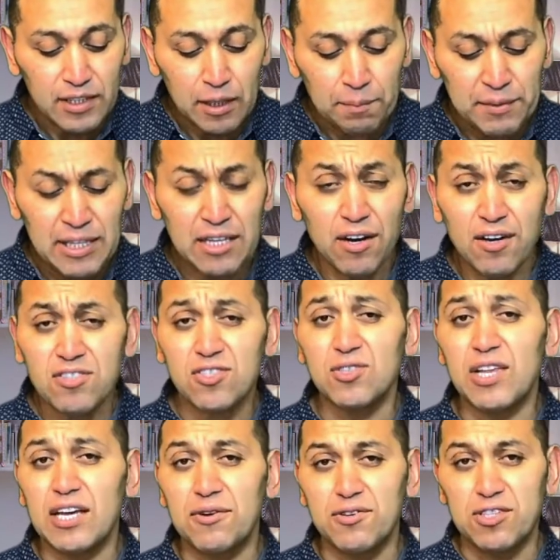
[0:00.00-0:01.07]
But then also
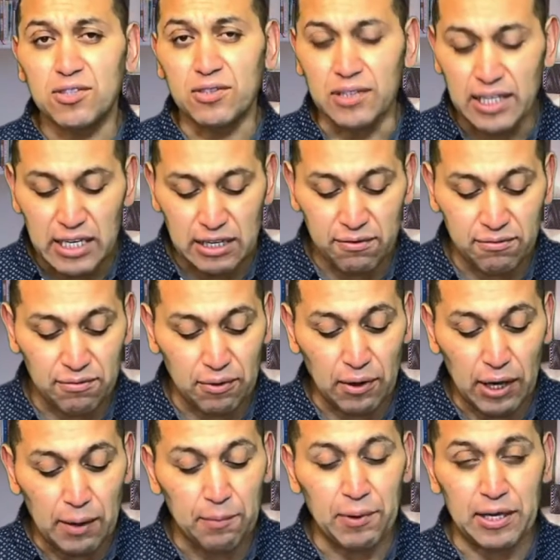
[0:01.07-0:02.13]
they are to live,
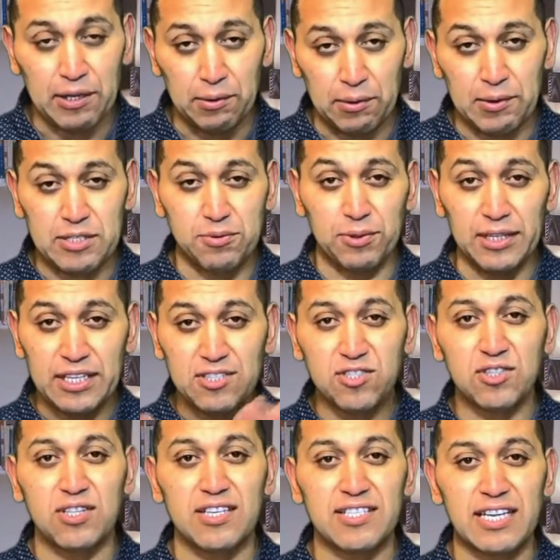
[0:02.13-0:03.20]
as relates
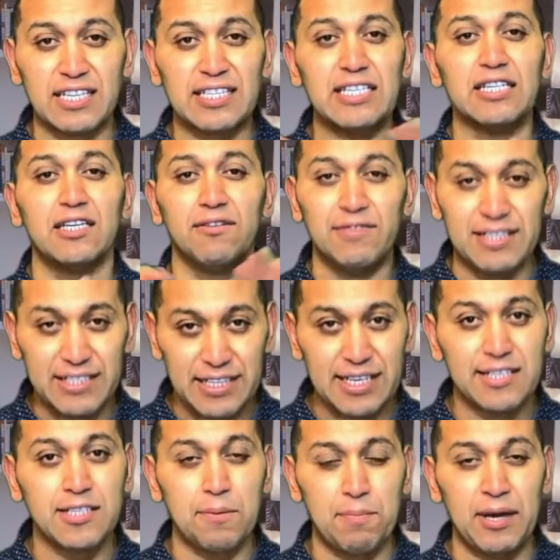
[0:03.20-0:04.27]
to this idea of
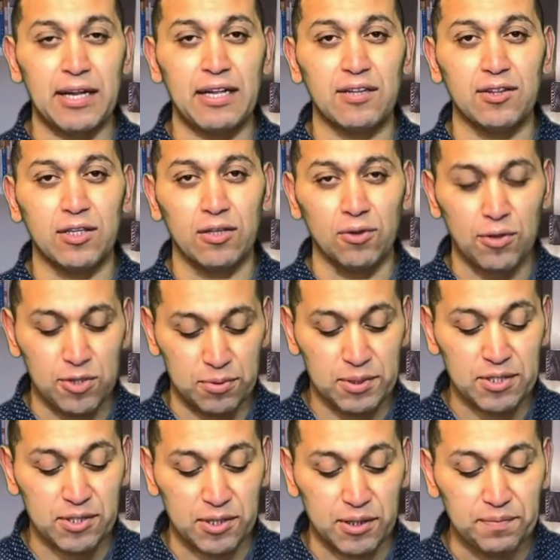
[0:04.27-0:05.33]
anticipating the Lord's
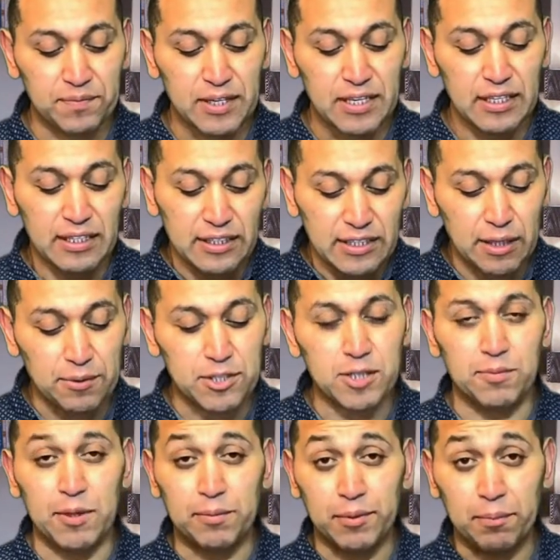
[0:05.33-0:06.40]
return. They were to
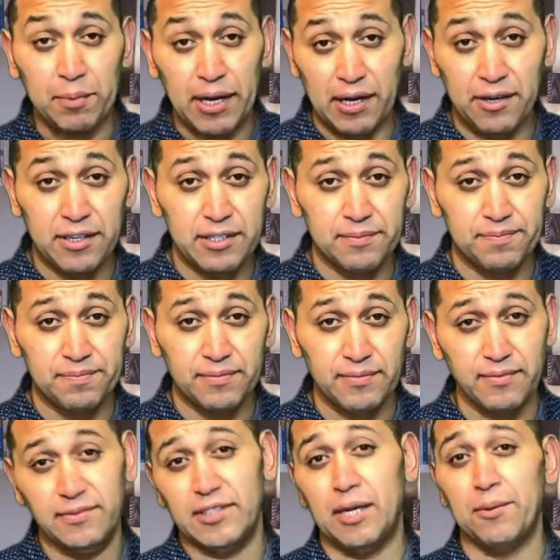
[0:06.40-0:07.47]
be prepared,
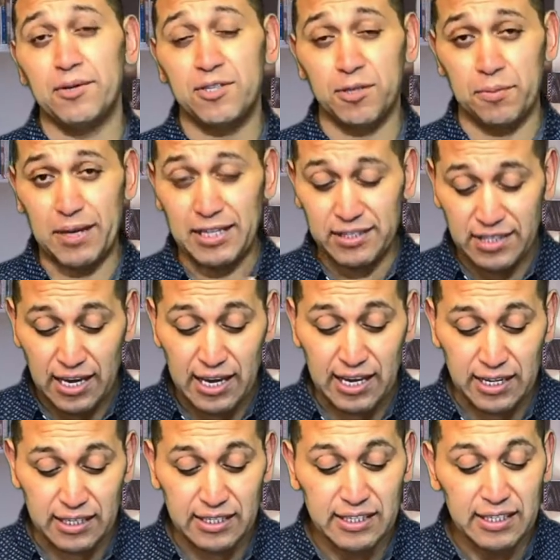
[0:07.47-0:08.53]
they were to
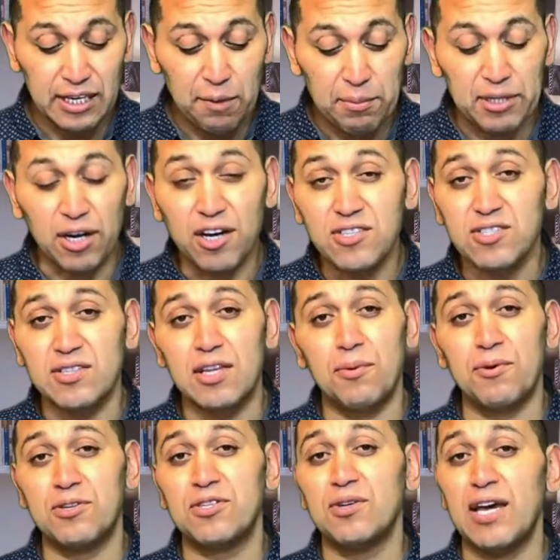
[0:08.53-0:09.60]
maintain, but also they
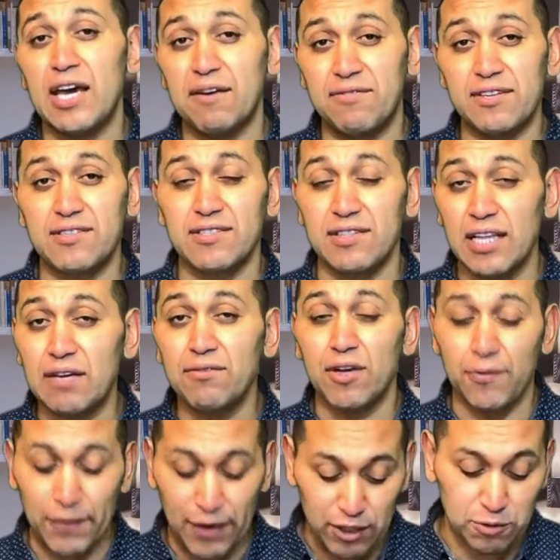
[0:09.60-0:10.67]
were to have this level
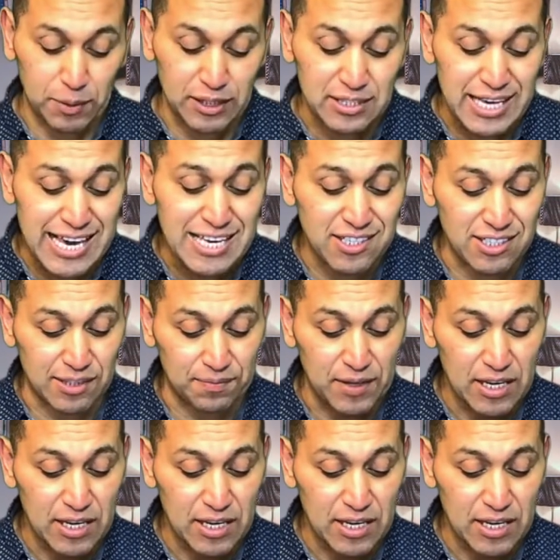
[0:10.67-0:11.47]
of expectation.